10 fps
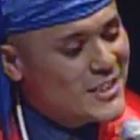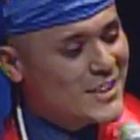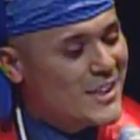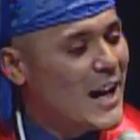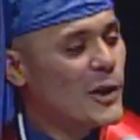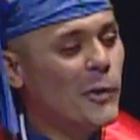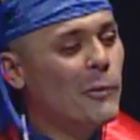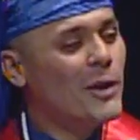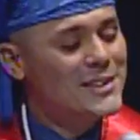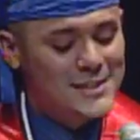Not knowing
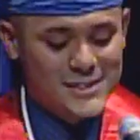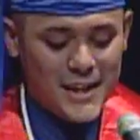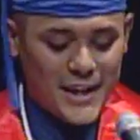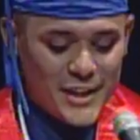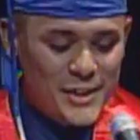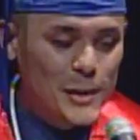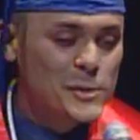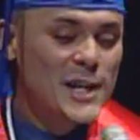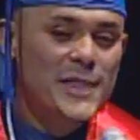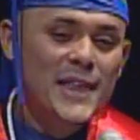what to say, it was at